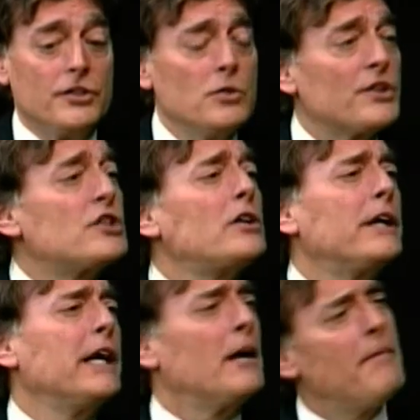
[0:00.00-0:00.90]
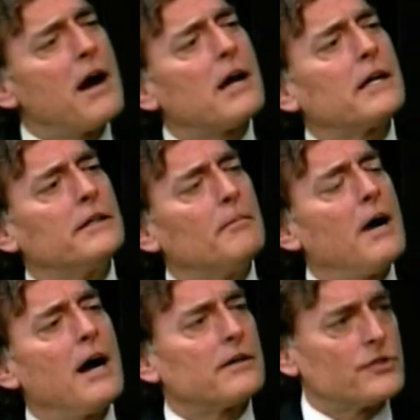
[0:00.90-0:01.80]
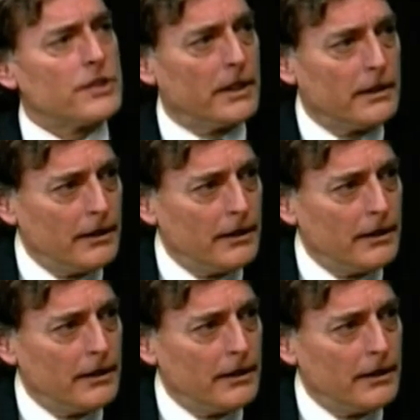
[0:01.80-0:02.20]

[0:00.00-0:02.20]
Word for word: to do a study on American democracy